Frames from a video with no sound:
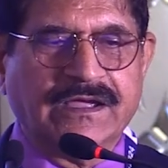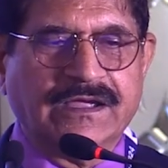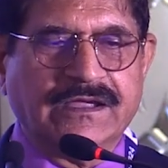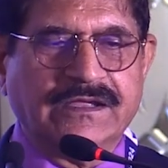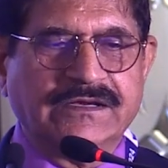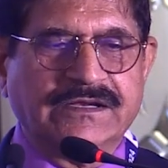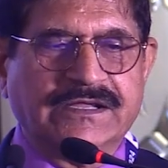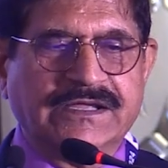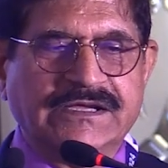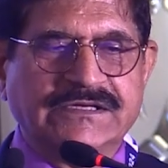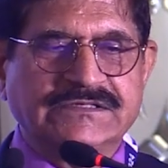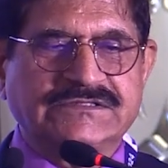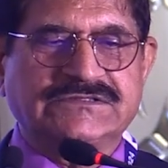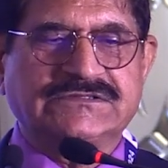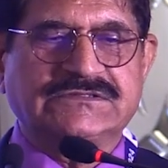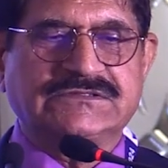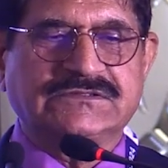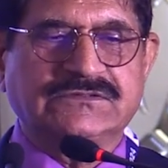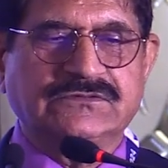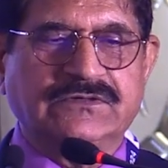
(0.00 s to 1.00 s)
In
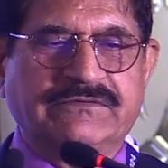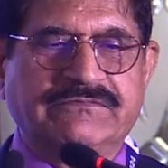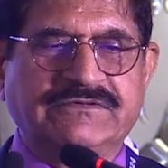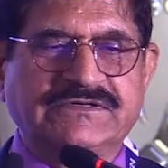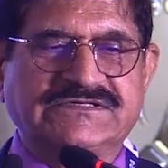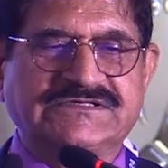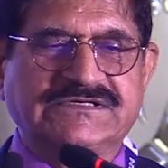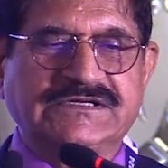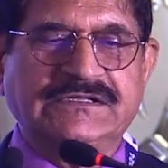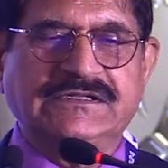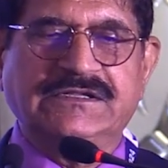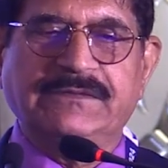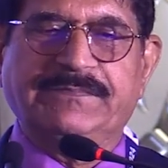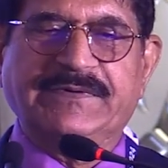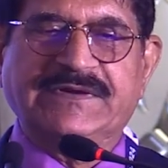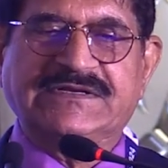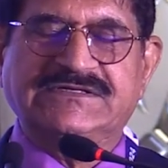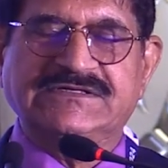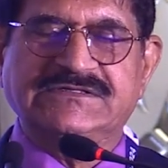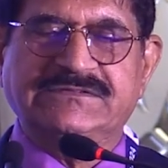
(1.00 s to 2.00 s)
case you haven't seen the
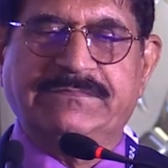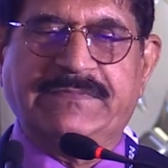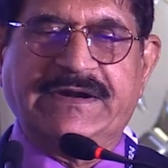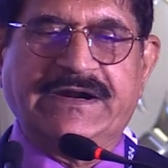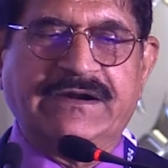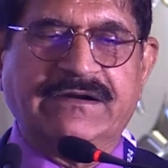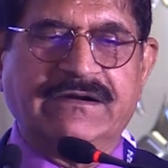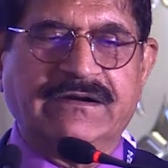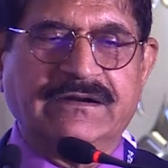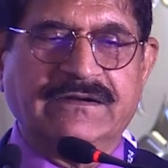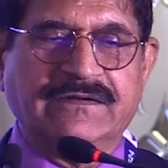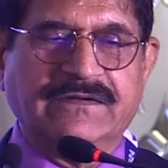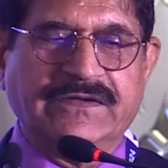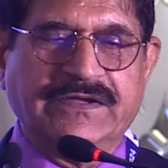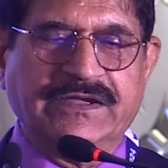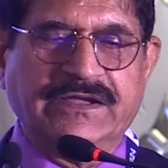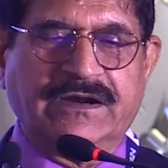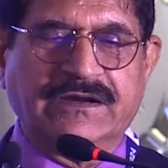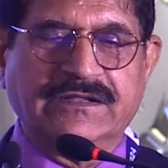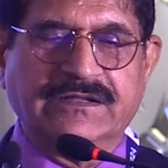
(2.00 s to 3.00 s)
pictures better,
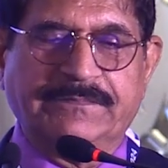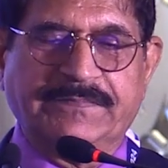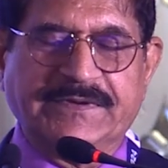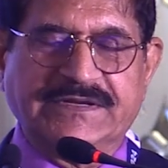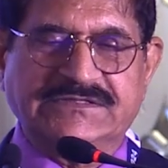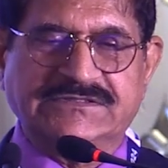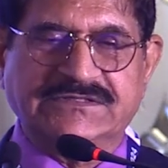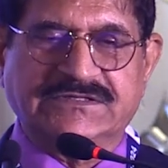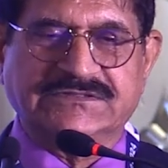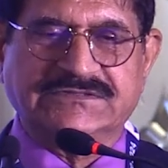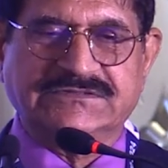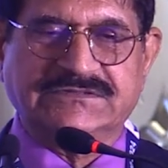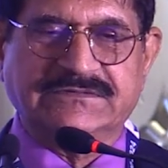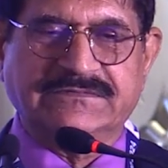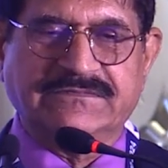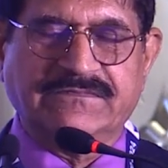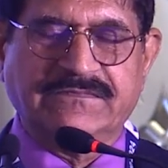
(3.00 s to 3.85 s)
here are the pictures.